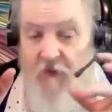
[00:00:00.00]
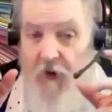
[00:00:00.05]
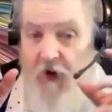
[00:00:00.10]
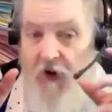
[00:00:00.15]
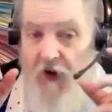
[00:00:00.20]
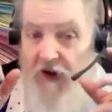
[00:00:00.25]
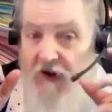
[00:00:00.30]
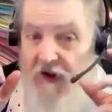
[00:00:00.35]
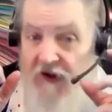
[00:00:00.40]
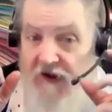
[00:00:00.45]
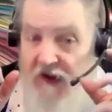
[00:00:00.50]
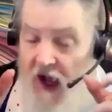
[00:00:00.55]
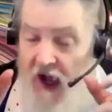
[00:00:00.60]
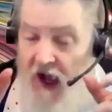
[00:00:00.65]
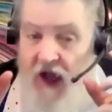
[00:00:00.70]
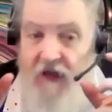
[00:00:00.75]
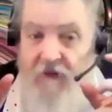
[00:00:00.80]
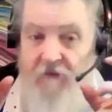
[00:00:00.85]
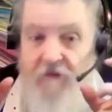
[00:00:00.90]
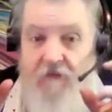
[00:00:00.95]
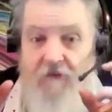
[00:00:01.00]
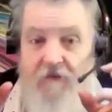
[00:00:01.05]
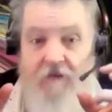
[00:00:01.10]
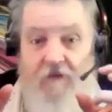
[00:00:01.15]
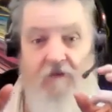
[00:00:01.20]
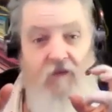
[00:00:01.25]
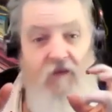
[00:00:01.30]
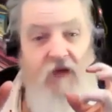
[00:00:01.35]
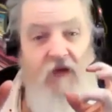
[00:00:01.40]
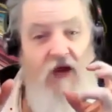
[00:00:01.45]
upon a
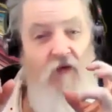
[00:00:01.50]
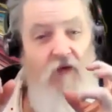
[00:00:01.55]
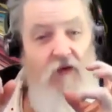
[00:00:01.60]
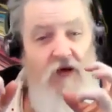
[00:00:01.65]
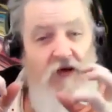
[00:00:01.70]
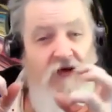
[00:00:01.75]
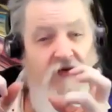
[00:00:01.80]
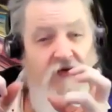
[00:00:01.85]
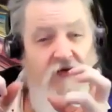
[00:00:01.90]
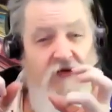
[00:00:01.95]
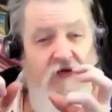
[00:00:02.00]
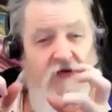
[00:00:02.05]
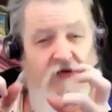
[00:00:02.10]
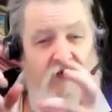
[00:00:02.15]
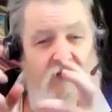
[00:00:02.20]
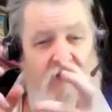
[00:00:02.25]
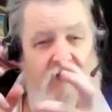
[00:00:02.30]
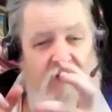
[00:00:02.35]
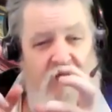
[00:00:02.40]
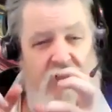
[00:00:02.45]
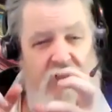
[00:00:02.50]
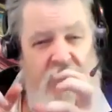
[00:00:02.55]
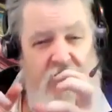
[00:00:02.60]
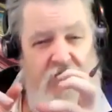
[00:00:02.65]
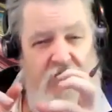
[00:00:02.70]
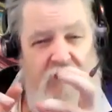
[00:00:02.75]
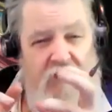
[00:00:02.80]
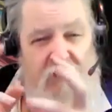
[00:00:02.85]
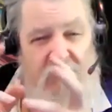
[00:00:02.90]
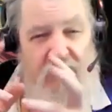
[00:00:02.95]
time, there was
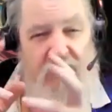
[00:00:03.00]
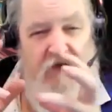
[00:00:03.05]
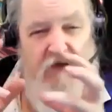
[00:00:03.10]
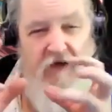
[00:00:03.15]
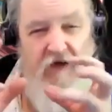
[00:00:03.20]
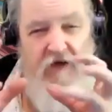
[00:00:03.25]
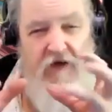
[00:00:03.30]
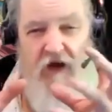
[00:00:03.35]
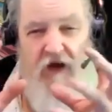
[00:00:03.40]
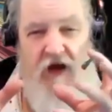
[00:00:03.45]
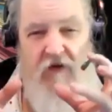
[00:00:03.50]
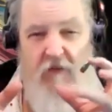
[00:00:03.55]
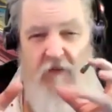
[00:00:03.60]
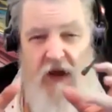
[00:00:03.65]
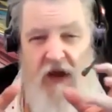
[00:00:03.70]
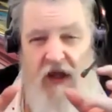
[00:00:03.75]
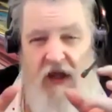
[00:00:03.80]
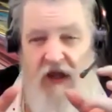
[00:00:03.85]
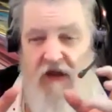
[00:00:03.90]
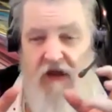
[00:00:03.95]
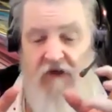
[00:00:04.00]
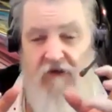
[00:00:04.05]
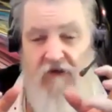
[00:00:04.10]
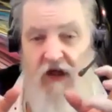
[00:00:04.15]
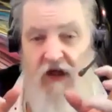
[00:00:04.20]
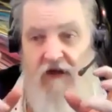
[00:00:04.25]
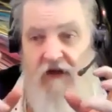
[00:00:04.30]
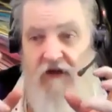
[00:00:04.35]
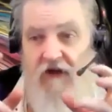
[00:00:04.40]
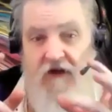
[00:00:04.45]
this young man,
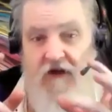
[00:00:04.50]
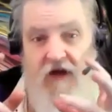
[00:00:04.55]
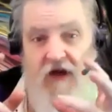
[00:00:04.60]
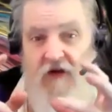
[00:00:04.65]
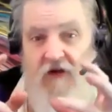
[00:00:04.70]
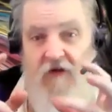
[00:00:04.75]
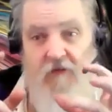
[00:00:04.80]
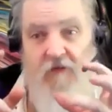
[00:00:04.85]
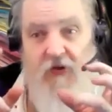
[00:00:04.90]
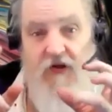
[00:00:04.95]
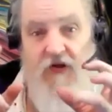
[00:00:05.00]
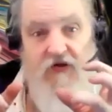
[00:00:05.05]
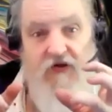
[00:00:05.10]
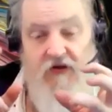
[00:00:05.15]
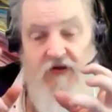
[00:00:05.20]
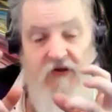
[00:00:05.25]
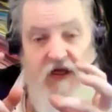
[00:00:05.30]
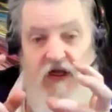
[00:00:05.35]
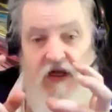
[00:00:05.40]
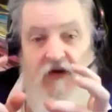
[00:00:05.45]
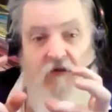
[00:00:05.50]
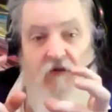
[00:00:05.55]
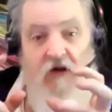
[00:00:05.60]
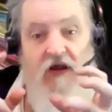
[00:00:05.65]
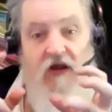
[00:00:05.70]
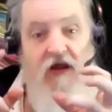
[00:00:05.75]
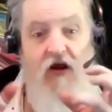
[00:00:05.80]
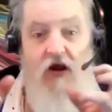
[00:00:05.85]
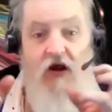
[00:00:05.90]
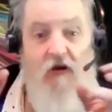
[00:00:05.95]
right? A young person. Anyway,
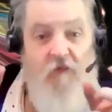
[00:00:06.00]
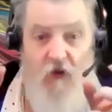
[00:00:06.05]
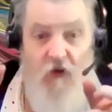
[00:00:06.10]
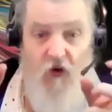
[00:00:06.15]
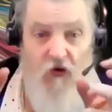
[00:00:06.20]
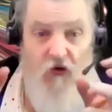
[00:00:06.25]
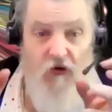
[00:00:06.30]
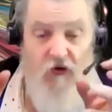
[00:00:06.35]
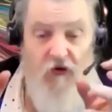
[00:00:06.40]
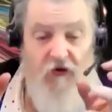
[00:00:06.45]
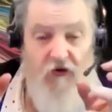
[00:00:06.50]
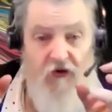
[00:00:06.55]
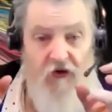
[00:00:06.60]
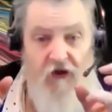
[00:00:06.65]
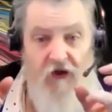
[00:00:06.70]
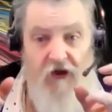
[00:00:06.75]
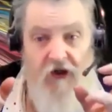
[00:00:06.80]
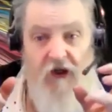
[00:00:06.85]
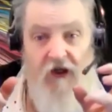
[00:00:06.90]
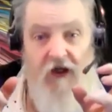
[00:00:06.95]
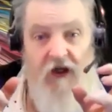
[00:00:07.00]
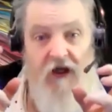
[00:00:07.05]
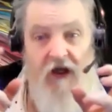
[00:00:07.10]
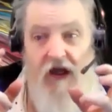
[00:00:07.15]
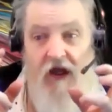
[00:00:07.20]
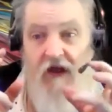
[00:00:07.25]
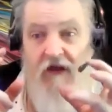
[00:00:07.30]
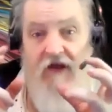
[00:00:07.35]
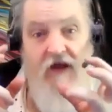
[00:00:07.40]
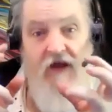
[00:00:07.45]
they got born.
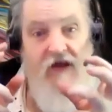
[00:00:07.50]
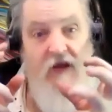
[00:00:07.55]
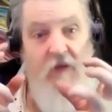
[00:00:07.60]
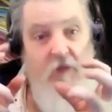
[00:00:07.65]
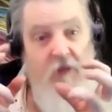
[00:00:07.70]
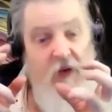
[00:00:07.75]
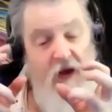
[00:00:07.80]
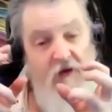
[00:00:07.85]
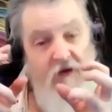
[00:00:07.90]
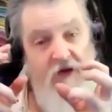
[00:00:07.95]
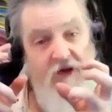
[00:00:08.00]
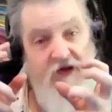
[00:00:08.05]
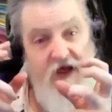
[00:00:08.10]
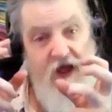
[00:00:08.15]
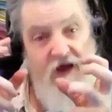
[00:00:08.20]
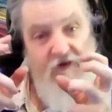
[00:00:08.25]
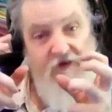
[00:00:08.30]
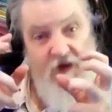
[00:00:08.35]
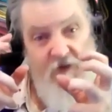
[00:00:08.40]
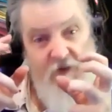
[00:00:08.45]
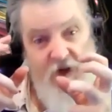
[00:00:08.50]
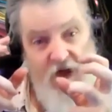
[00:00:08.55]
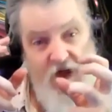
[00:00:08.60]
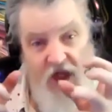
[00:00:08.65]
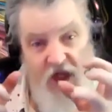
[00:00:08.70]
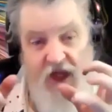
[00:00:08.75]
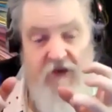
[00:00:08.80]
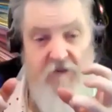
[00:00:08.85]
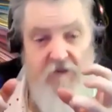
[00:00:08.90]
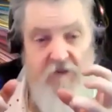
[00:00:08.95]
And then their parents gave them a
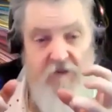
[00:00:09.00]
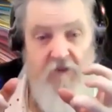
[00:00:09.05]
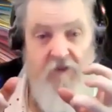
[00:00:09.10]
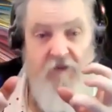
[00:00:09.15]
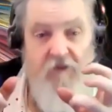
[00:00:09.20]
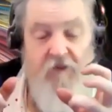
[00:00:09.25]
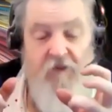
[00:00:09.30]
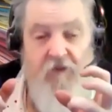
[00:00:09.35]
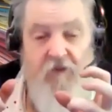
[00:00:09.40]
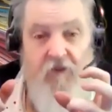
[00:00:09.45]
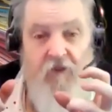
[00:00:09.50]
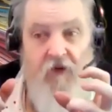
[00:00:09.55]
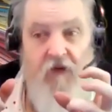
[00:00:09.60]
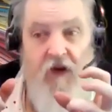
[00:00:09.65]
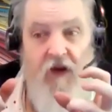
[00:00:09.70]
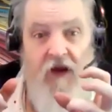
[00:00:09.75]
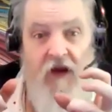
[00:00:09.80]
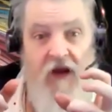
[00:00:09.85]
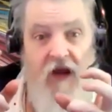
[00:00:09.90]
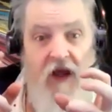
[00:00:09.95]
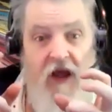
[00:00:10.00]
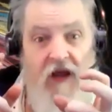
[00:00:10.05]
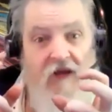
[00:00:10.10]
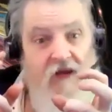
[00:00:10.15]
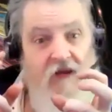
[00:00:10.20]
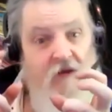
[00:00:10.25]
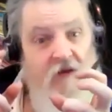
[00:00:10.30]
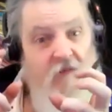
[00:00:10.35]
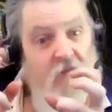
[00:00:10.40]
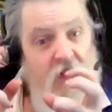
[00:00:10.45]
name.
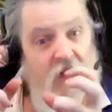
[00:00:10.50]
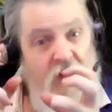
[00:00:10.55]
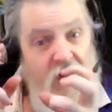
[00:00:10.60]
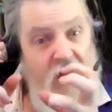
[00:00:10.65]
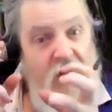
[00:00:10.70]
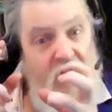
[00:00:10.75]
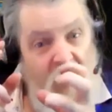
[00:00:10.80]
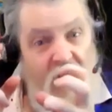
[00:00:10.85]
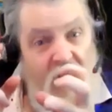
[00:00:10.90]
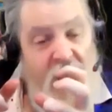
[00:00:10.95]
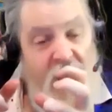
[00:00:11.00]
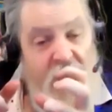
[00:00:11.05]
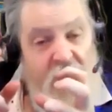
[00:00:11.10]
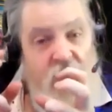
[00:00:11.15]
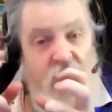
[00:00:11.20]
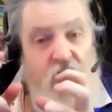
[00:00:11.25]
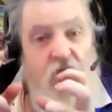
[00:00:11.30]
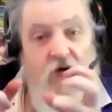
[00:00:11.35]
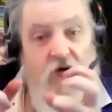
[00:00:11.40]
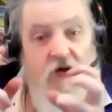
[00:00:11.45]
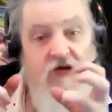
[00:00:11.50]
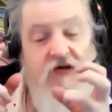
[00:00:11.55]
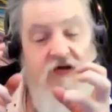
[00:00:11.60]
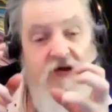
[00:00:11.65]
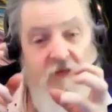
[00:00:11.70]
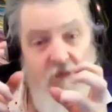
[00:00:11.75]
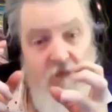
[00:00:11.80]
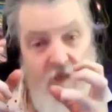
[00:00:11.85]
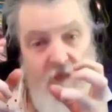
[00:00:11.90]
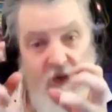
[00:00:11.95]
And the middle name was
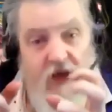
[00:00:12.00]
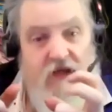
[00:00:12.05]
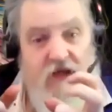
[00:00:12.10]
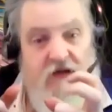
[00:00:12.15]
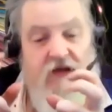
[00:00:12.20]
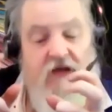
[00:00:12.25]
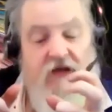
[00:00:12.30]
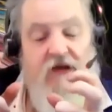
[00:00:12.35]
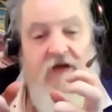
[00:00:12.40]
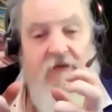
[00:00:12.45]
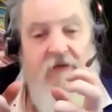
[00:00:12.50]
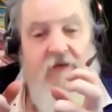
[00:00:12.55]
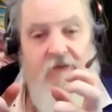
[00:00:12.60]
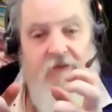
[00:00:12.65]
Sebastian.